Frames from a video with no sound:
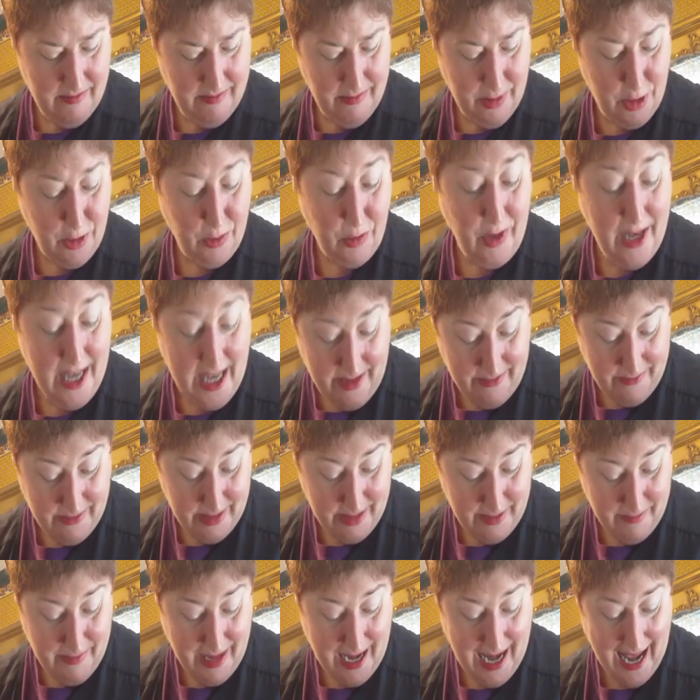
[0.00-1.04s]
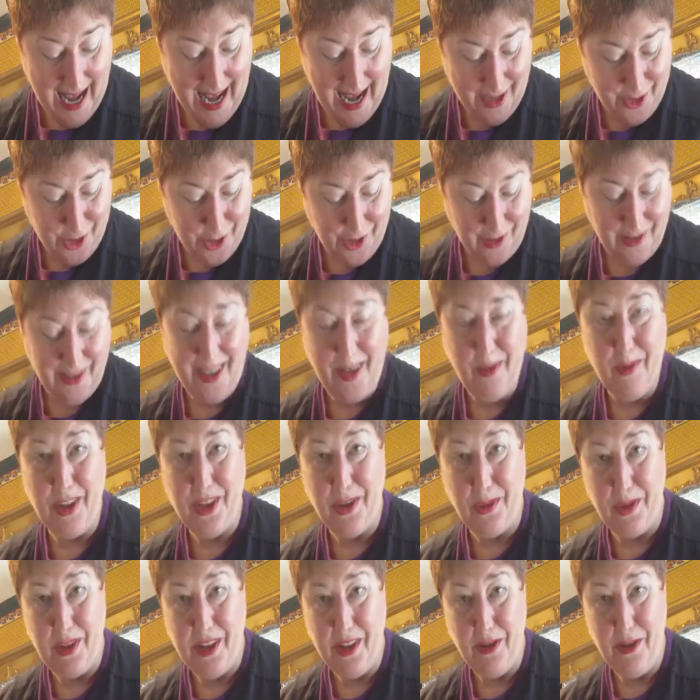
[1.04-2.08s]
3 of them actually,
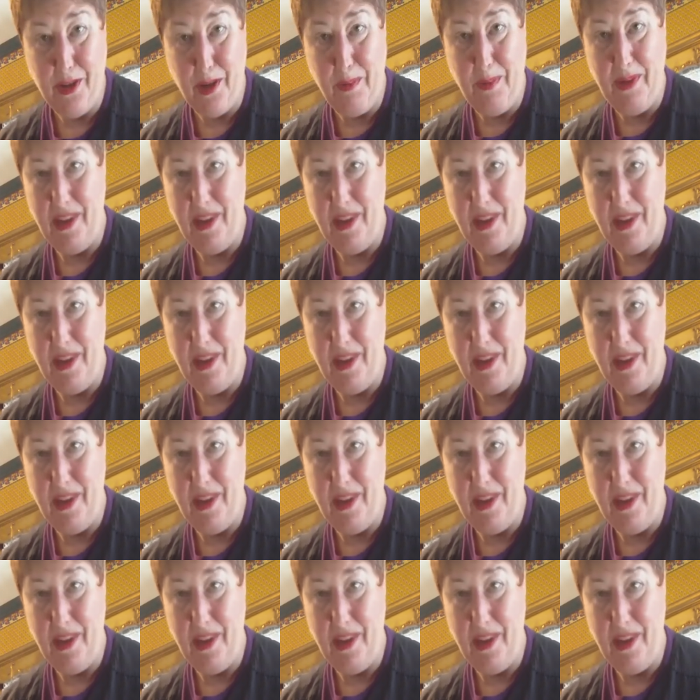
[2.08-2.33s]
which was a little